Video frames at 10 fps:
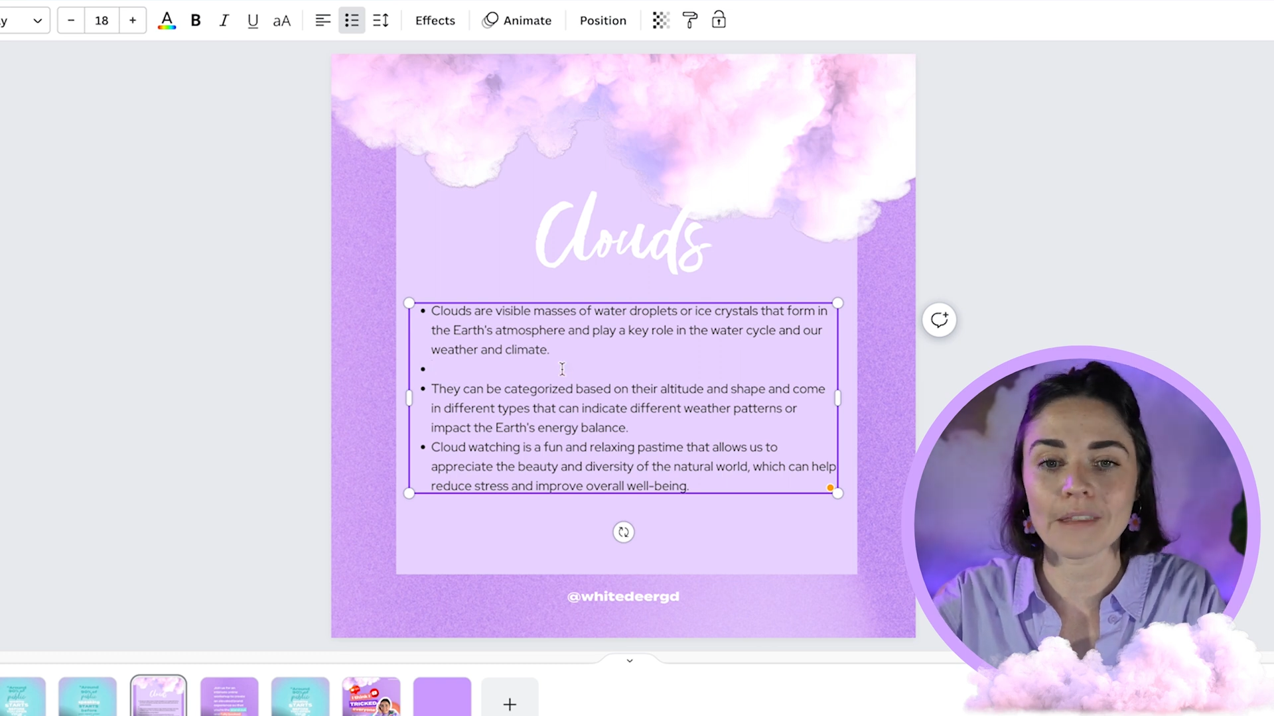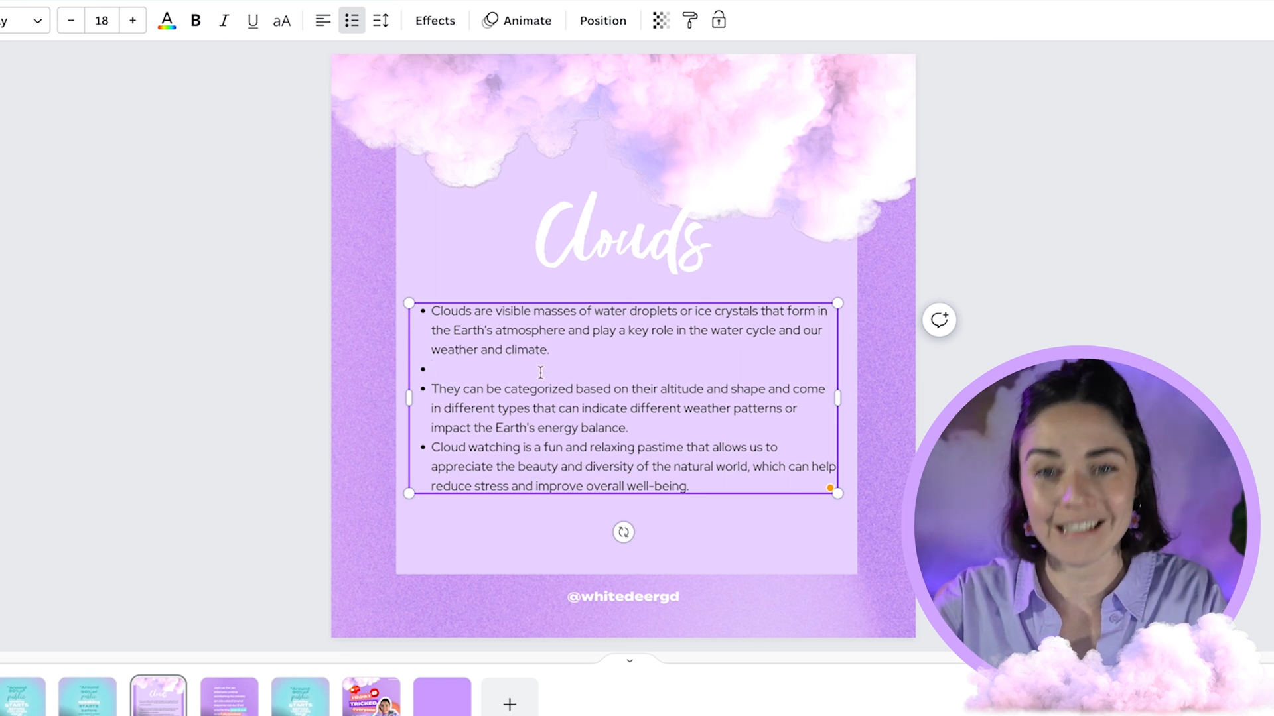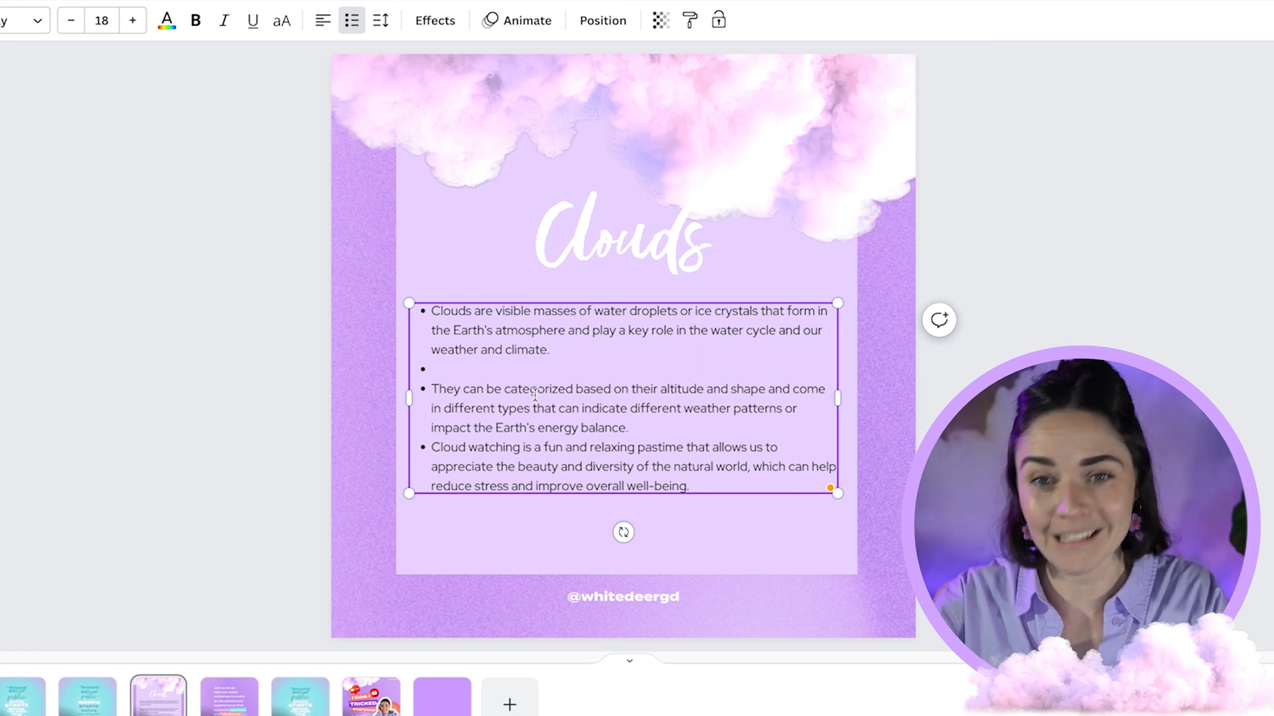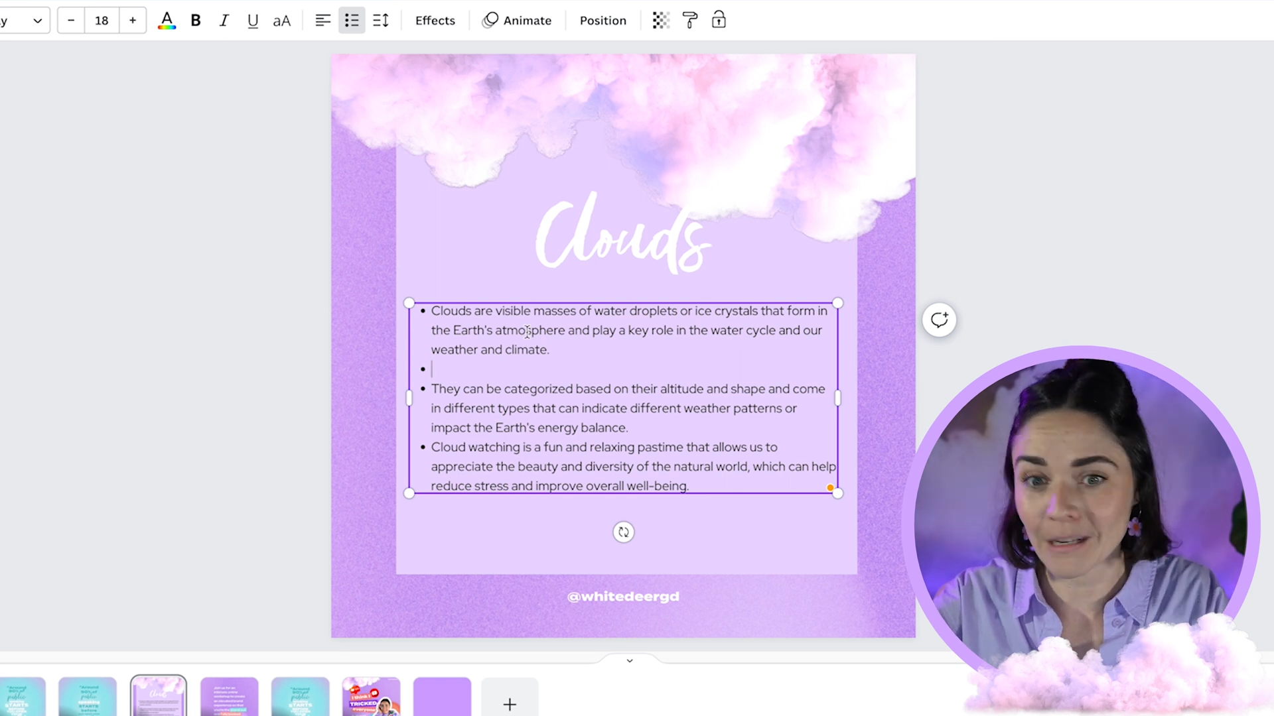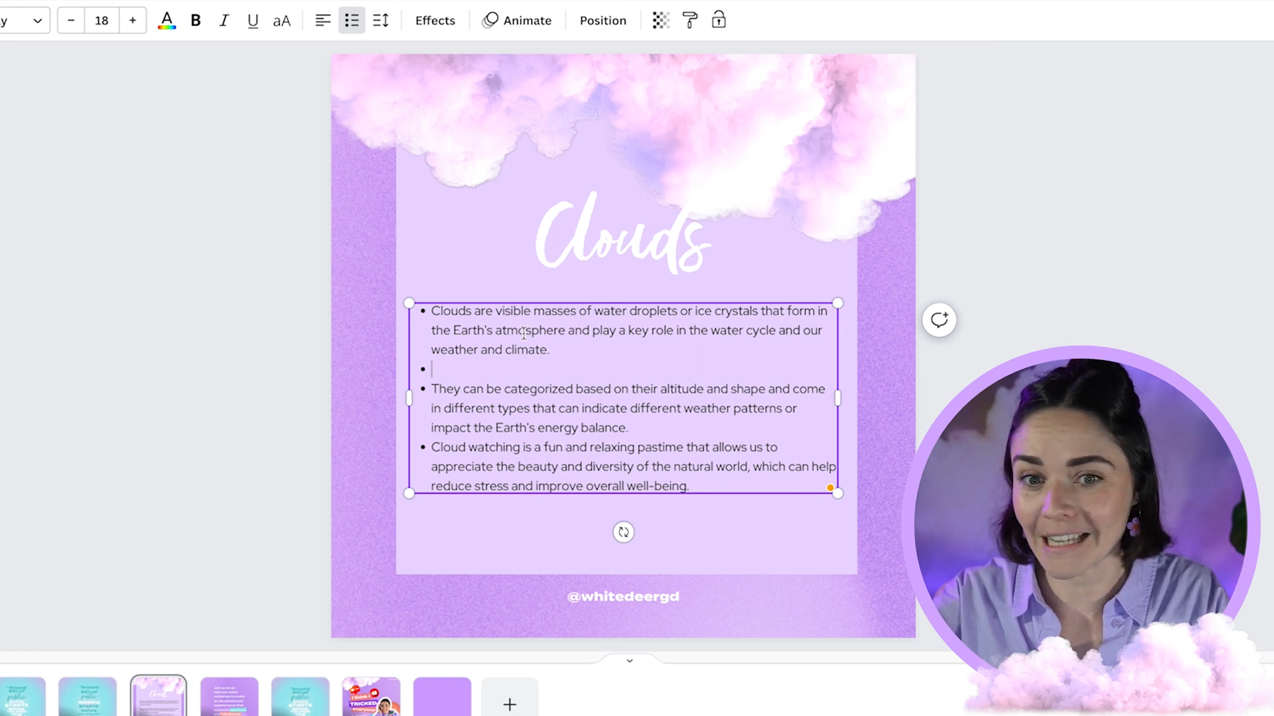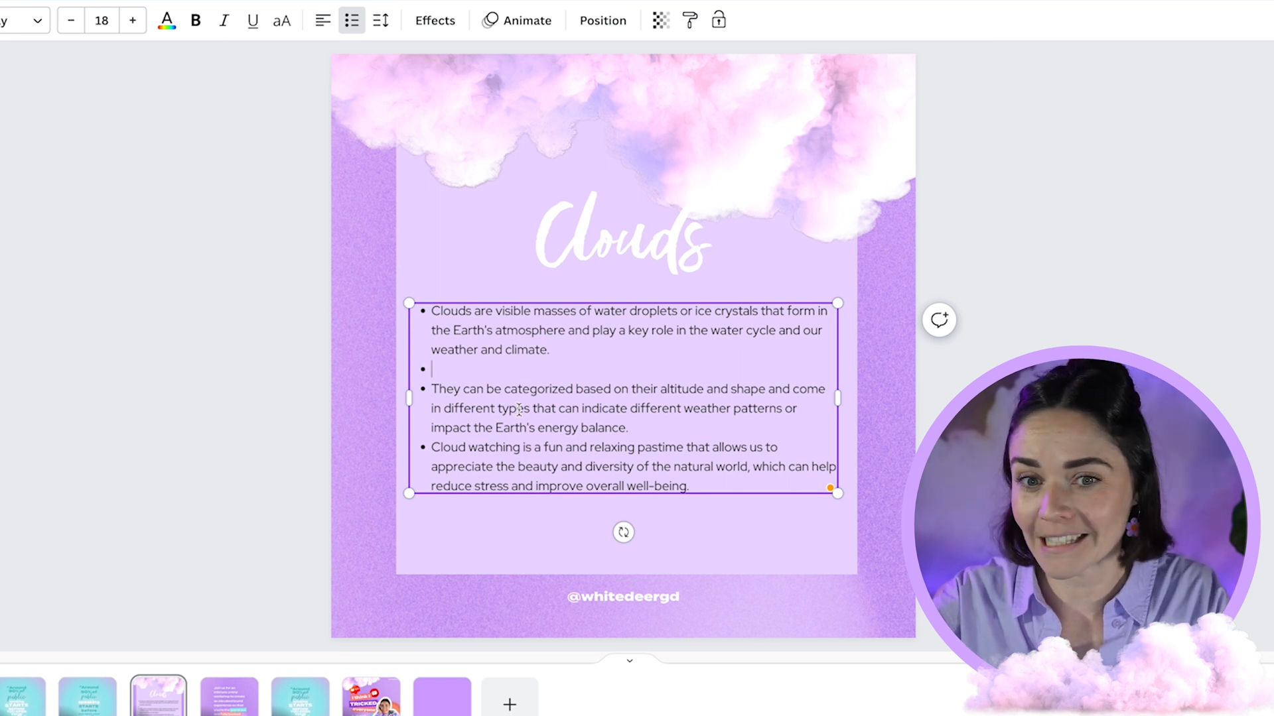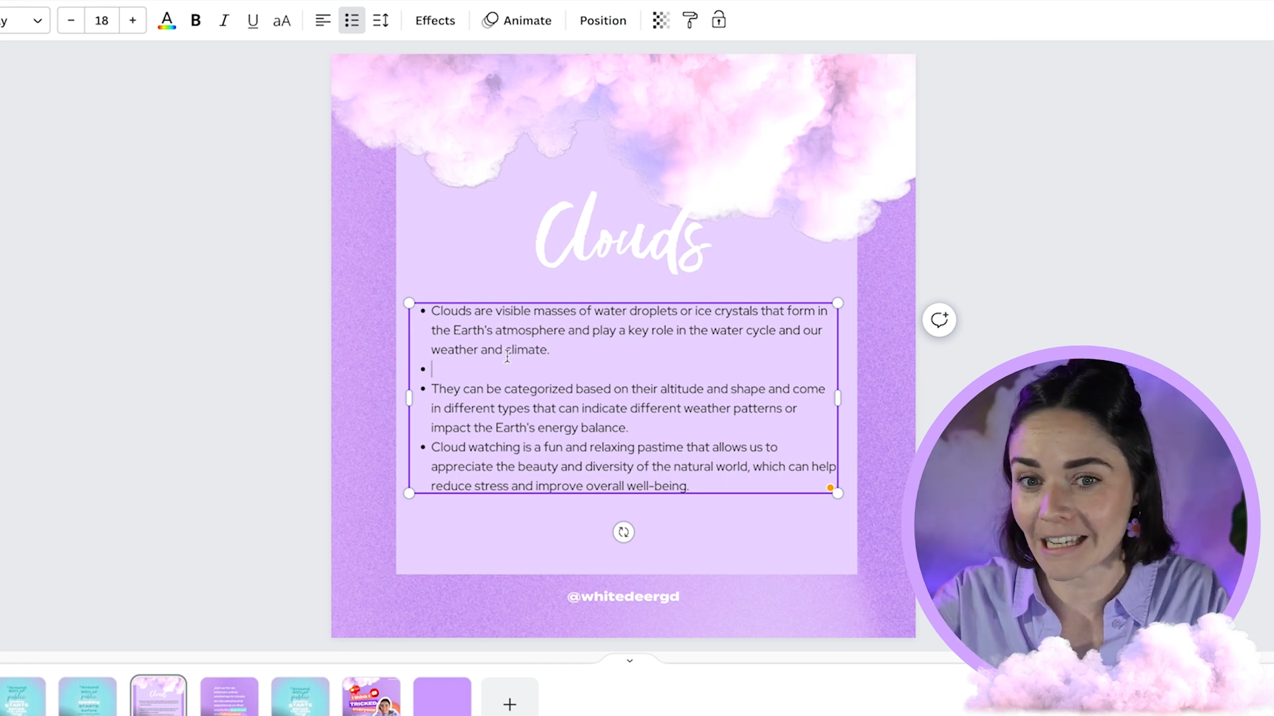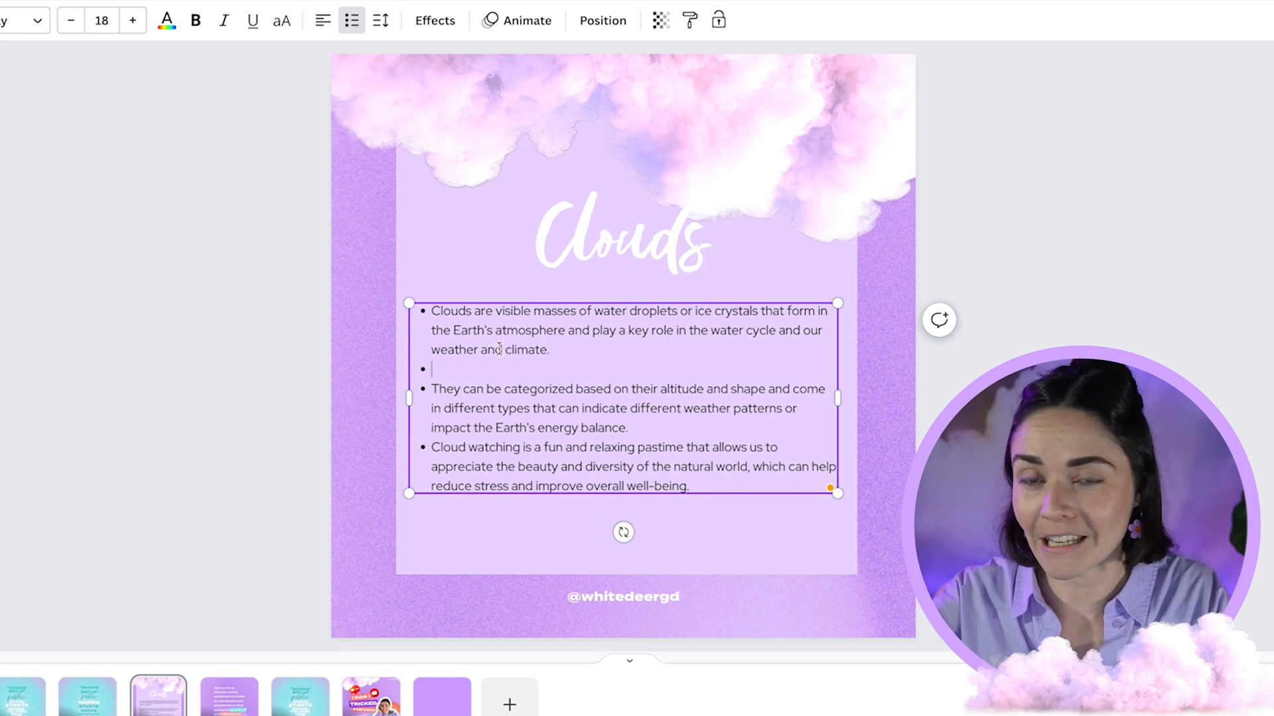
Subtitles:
but there is a nice